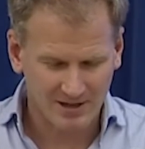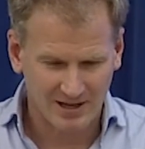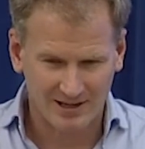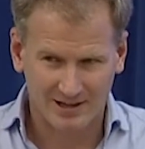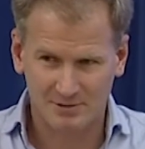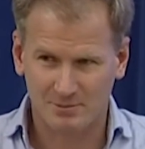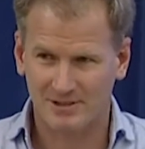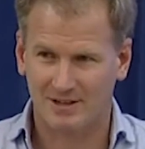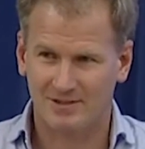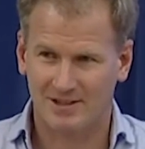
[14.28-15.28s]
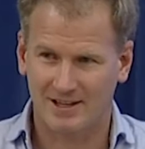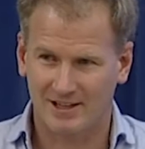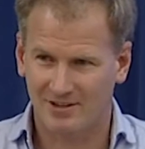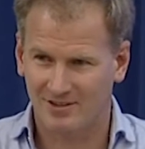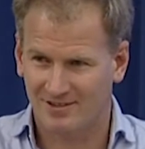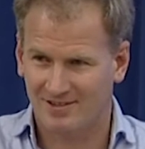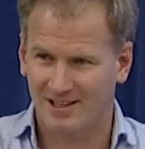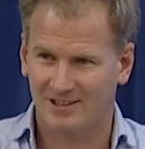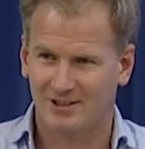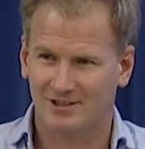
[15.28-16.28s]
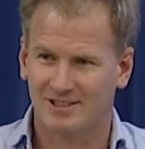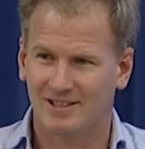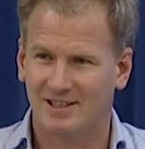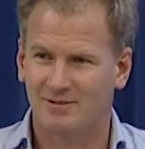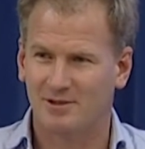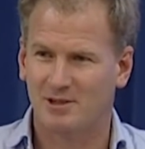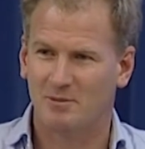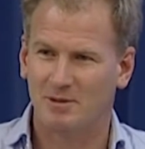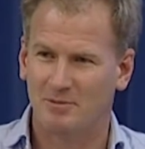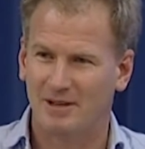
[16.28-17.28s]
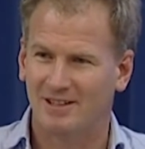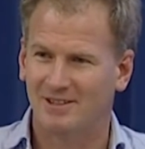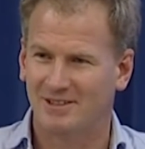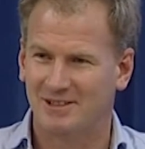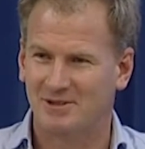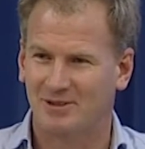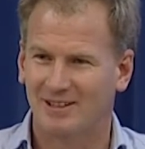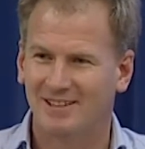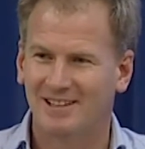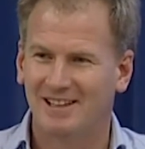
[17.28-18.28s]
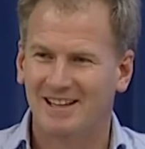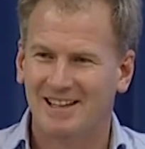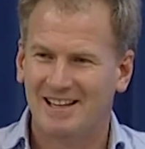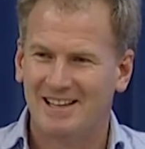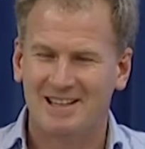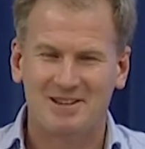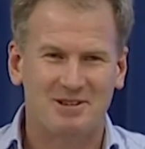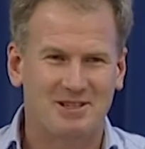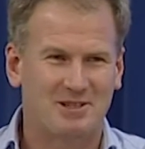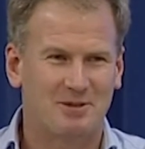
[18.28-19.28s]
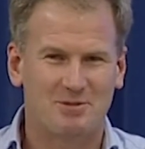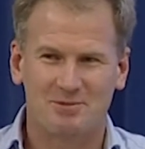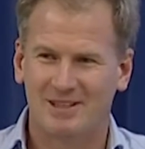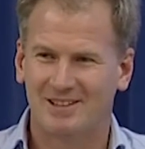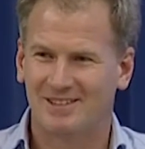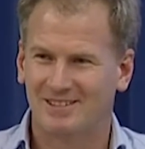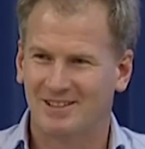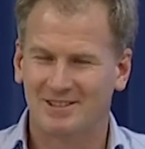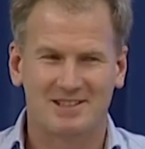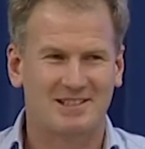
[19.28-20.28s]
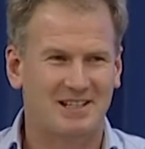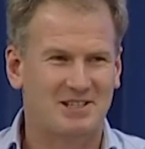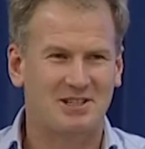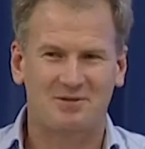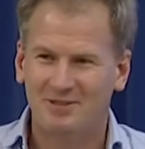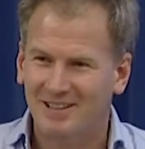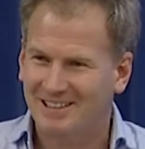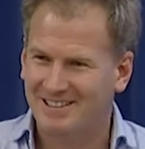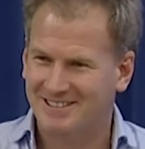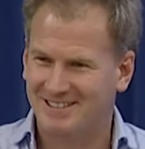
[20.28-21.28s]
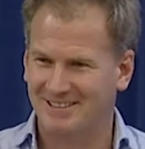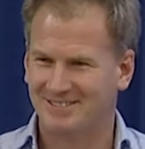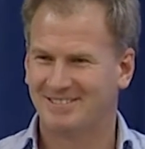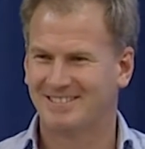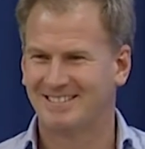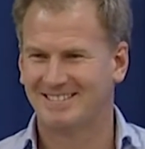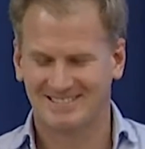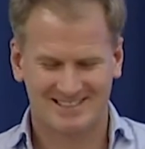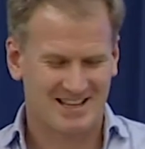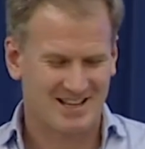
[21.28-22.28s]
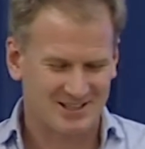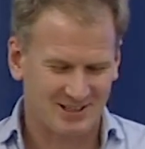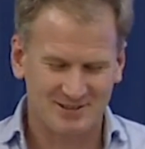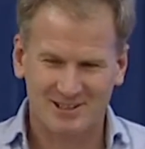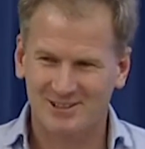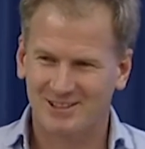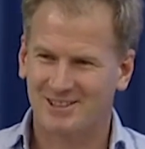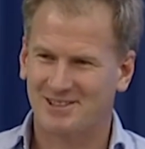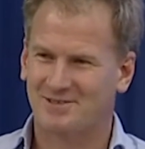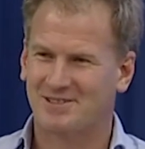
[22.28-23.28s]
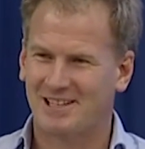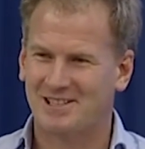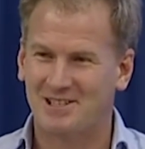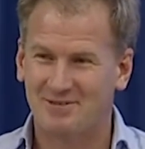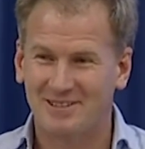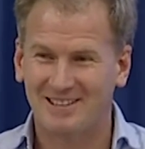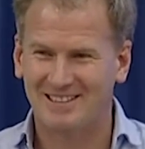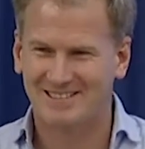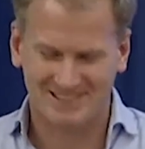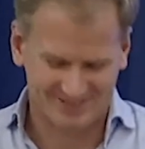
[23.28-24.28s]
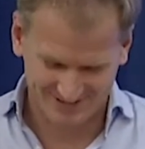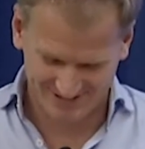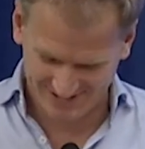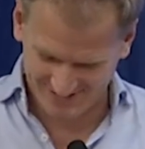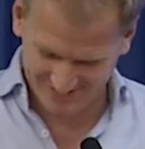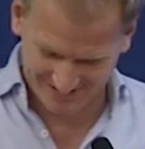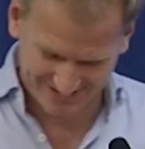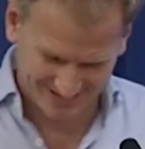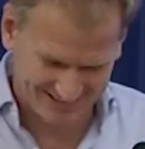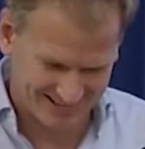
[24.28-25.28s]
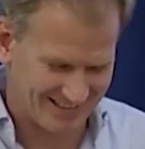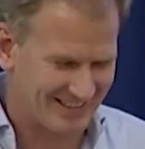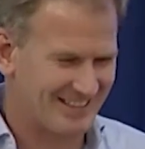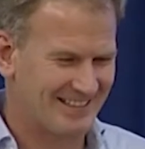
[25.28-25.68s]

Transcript: And I suppose I have to thank you, thank Dr. Nick for dobbing me in on this one. He always dobs me in on, on the touchy feely stuff. So I've included lots of touchy feely stuff this evening, Dr. Nick.